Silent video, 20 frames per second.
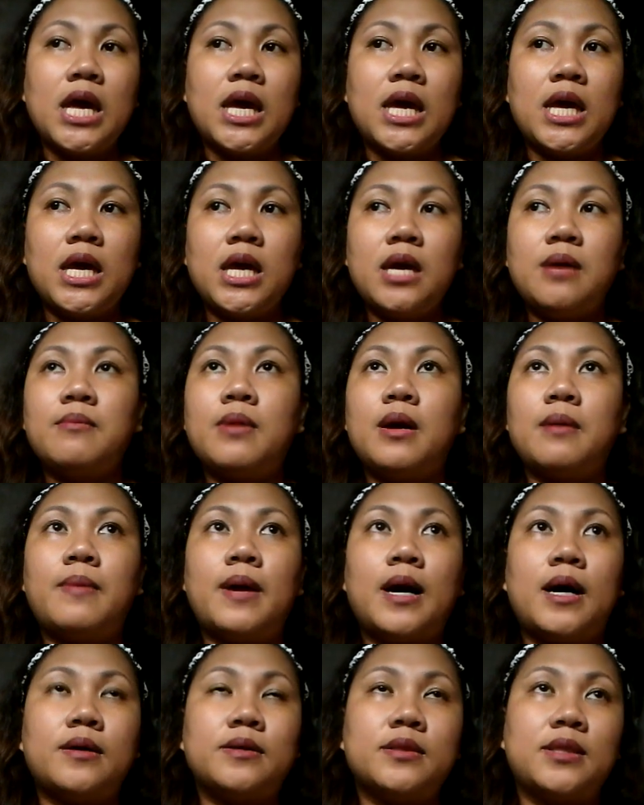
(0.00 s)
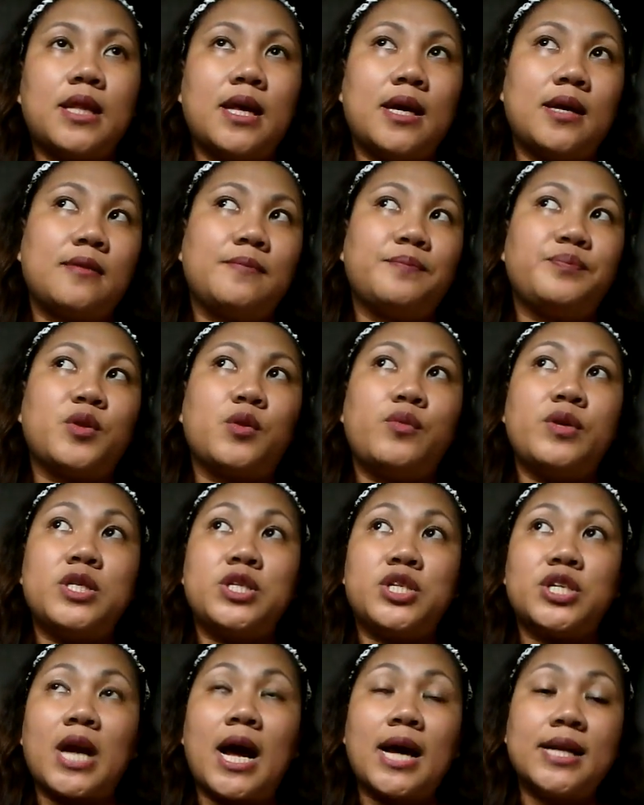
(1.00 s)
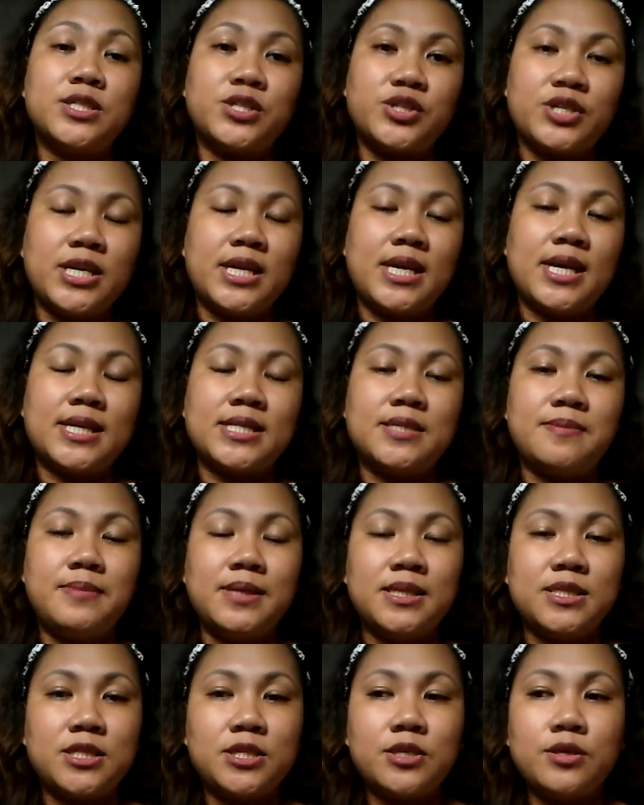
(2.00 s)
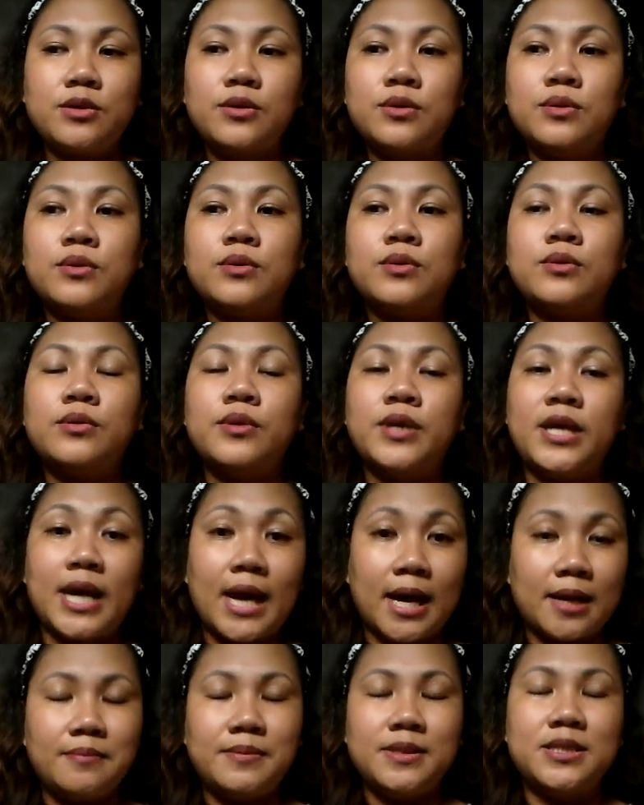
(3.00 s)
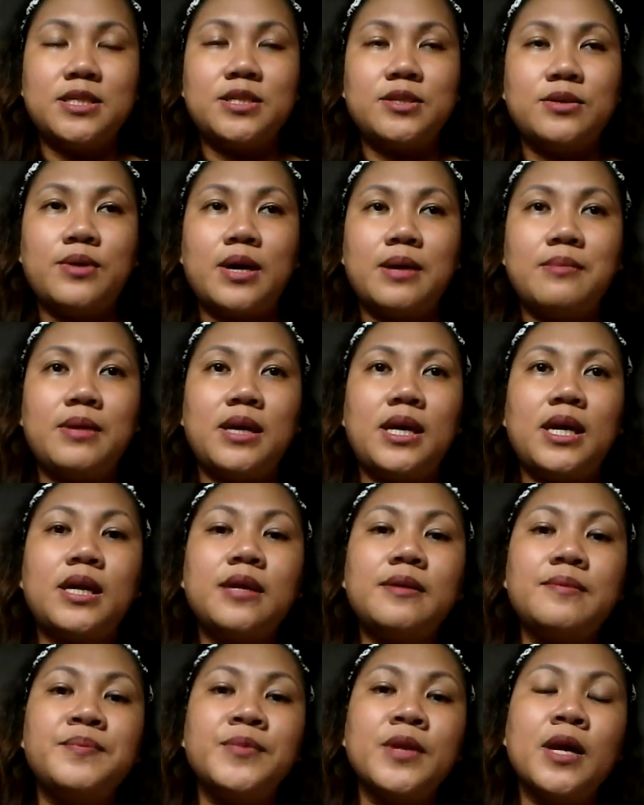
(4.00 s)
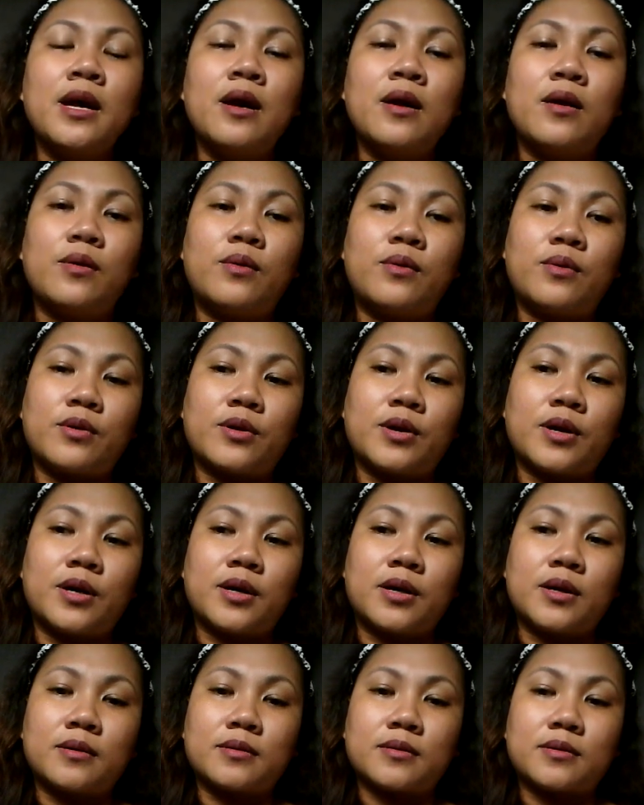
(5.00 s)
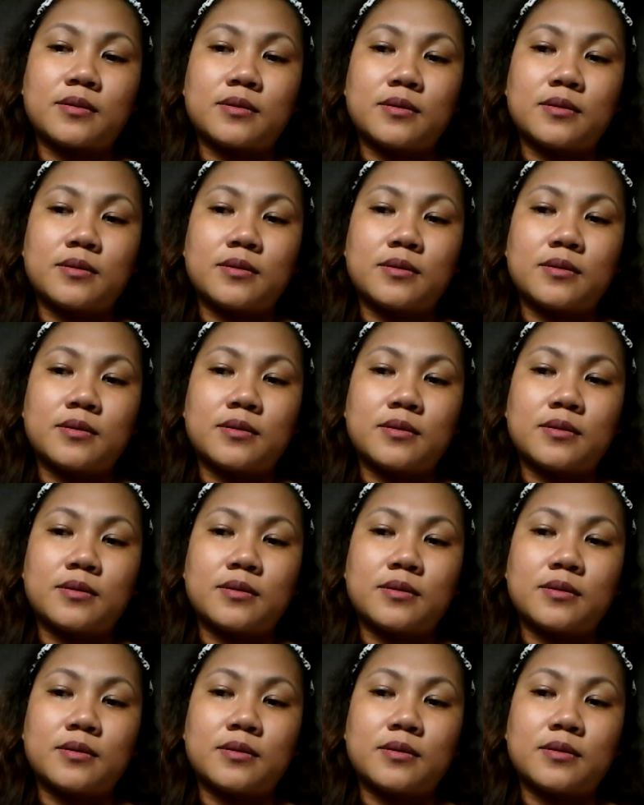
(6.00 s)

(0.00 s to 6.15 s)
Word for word: him about, like, which country he has been to, he had been to, I mean, or